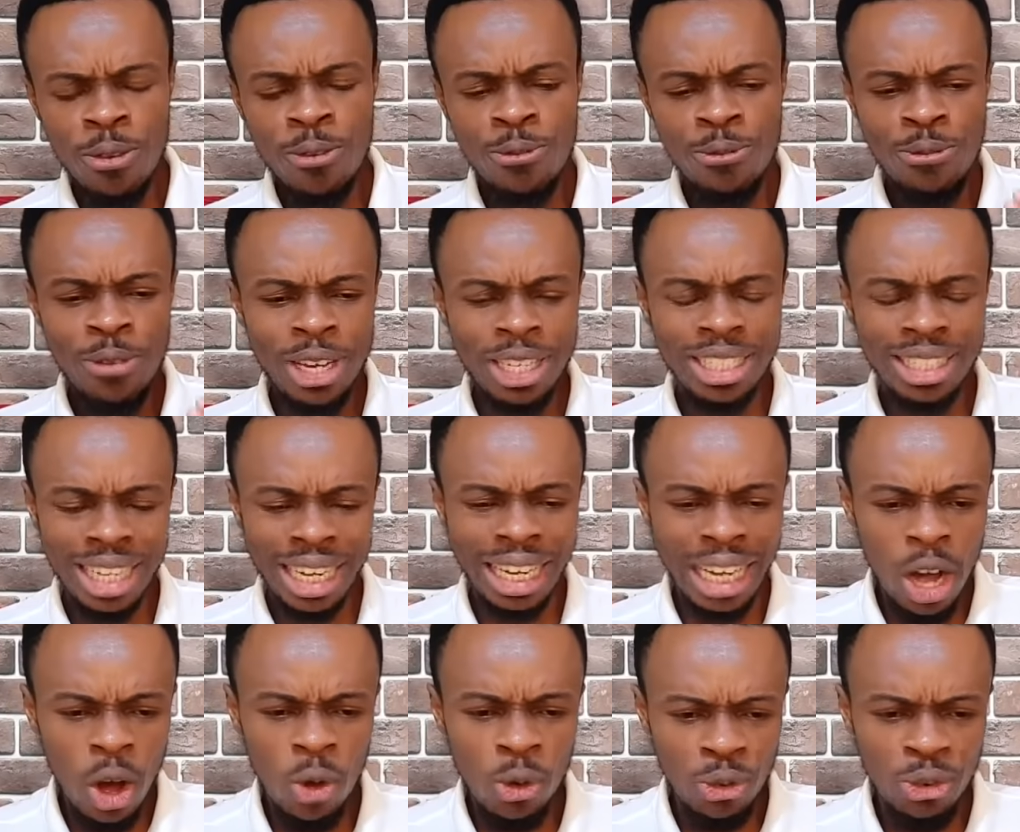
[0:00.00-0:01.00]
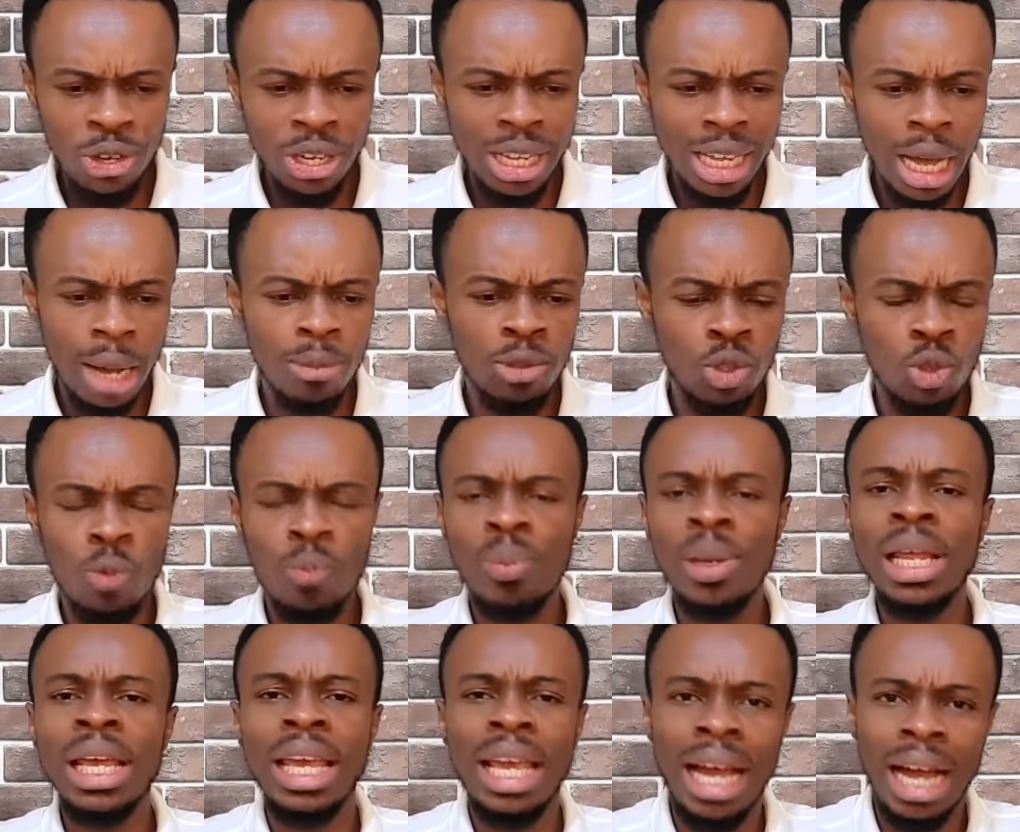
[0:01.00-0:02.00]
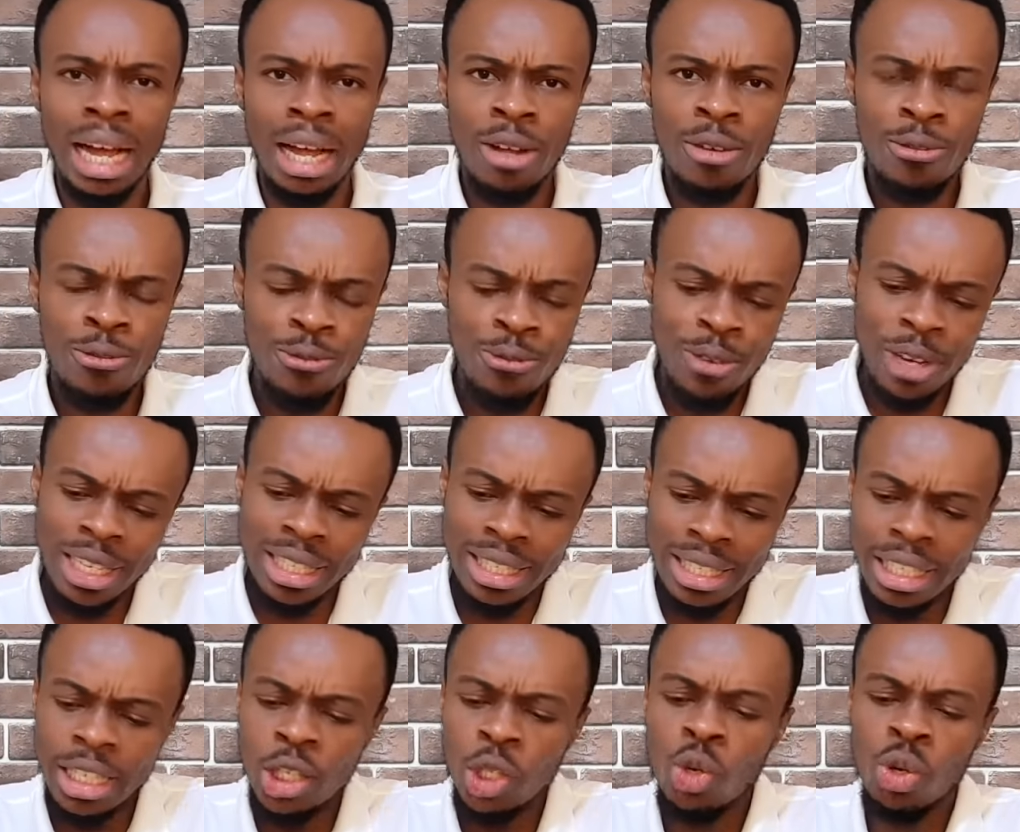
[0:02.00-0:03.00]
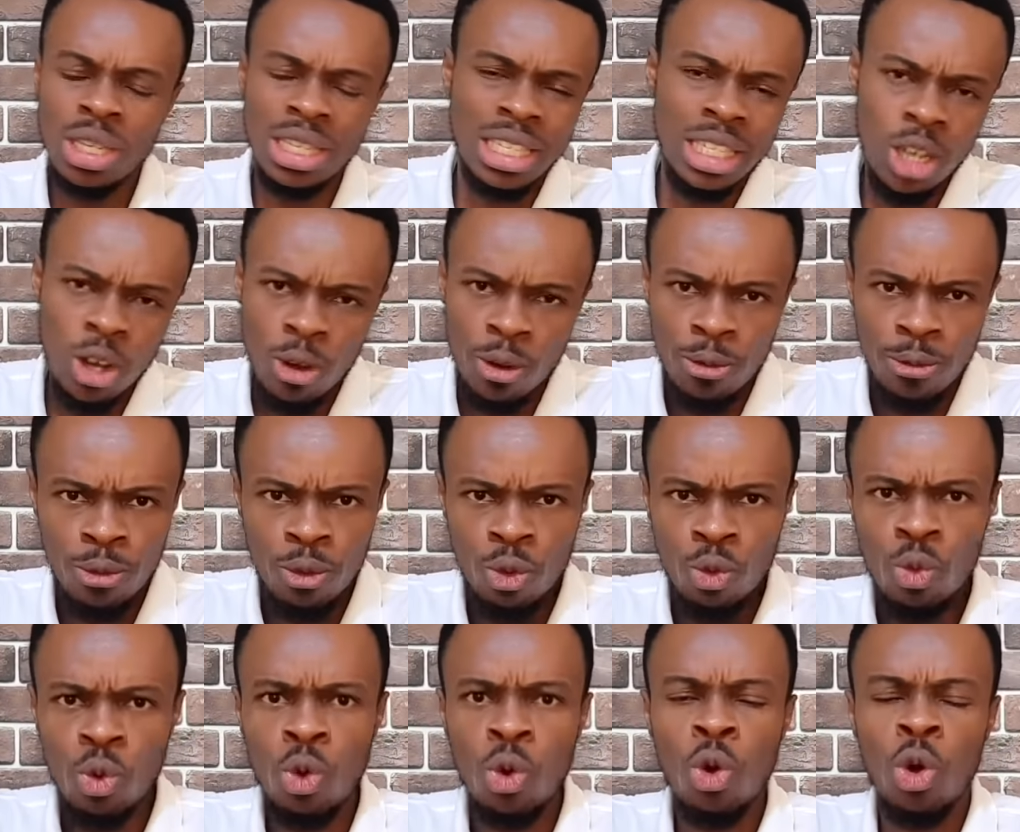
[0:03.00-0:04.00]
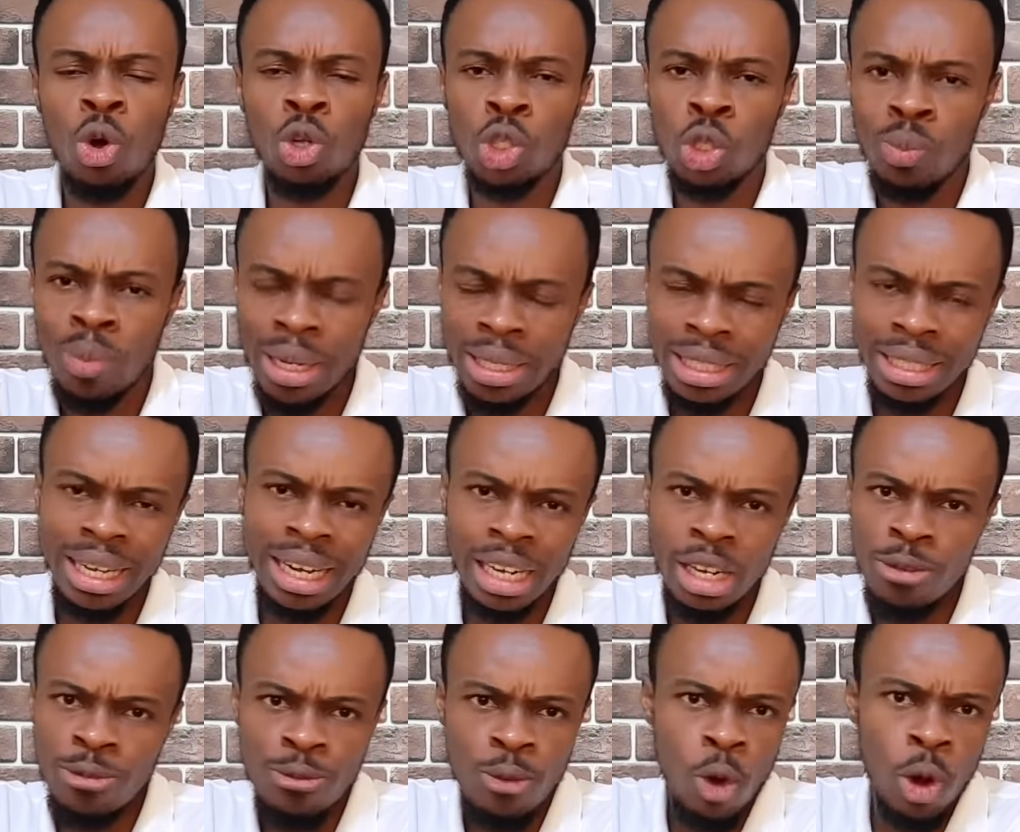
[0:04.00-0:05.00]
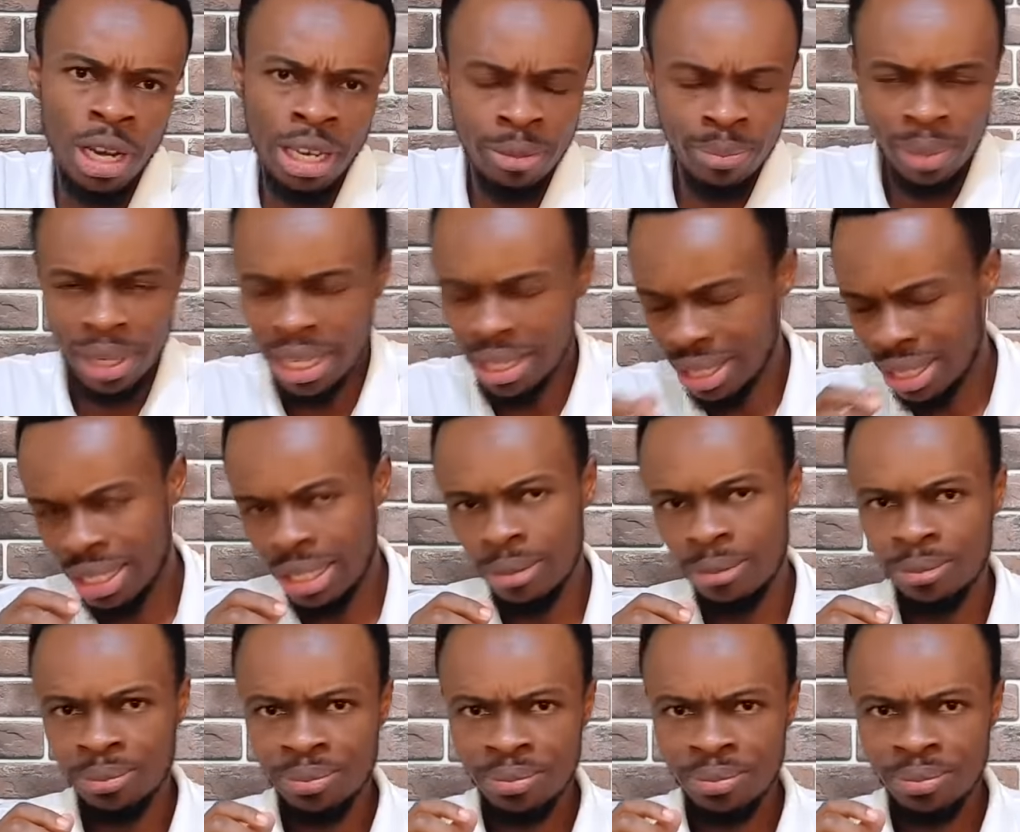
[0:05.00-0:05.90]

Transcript: fix the country comes to player, fixing yourself will automatically fall in place.